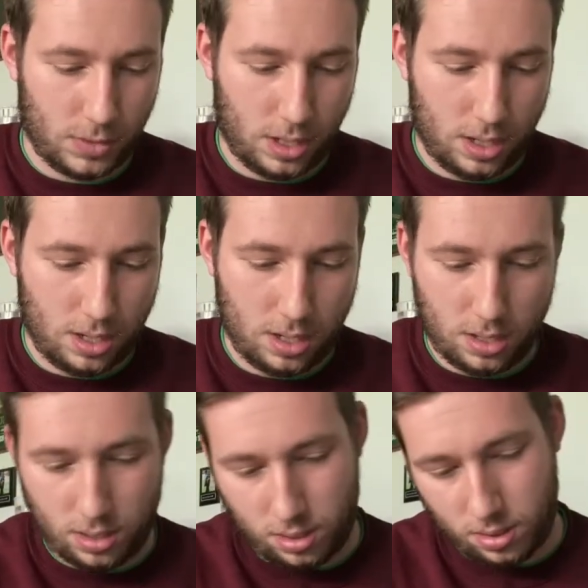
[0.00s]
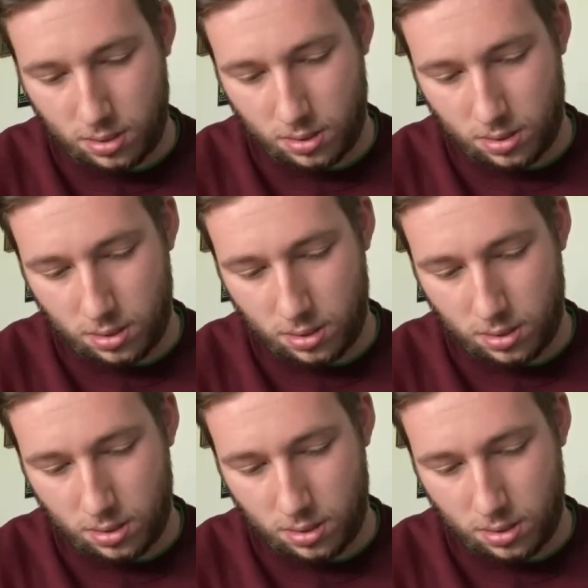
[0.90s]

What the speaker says: And